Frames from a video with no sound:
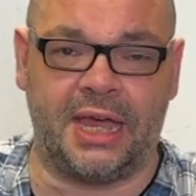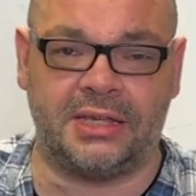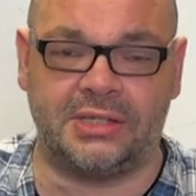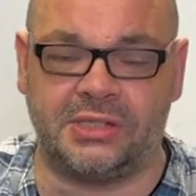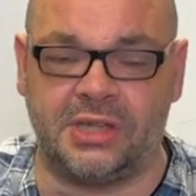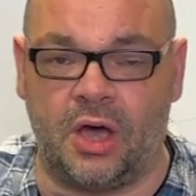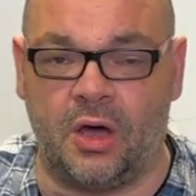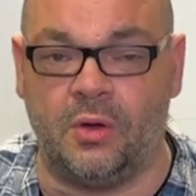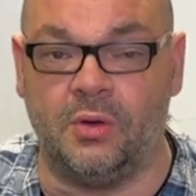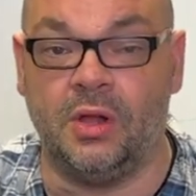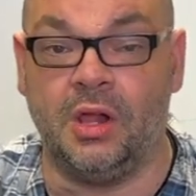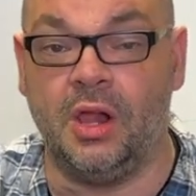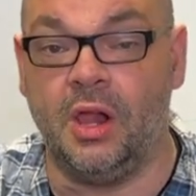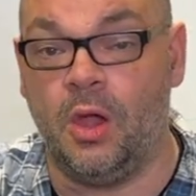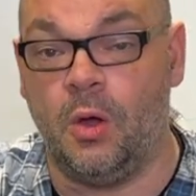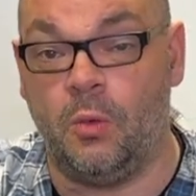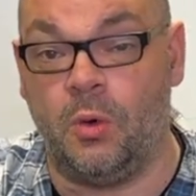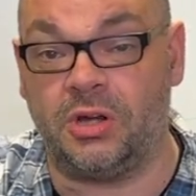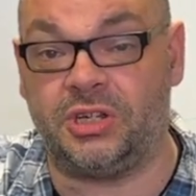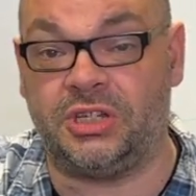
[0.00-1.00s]
So
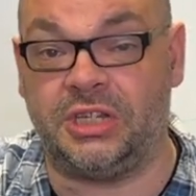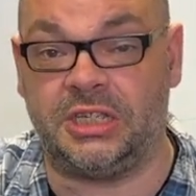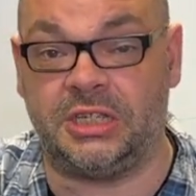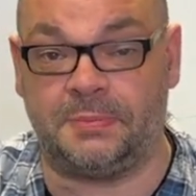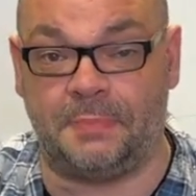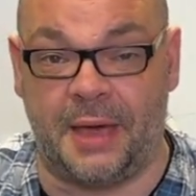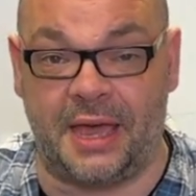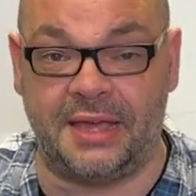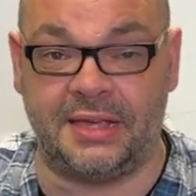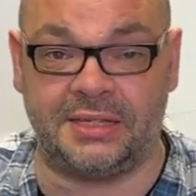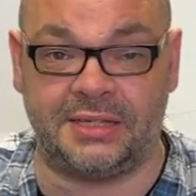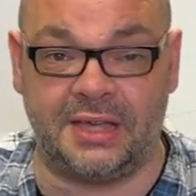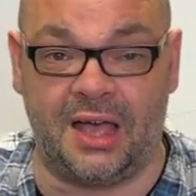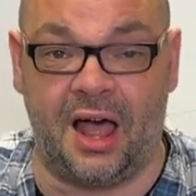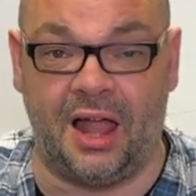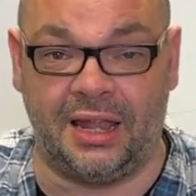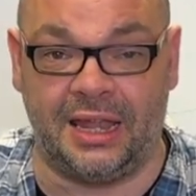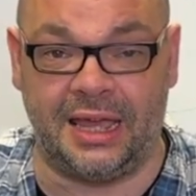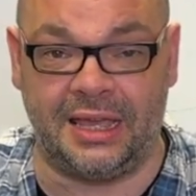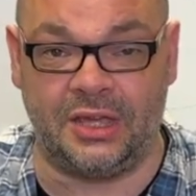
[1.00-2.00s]
watch this space.
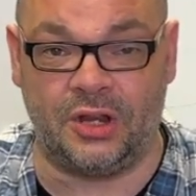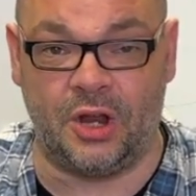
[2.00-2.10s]
I'll let you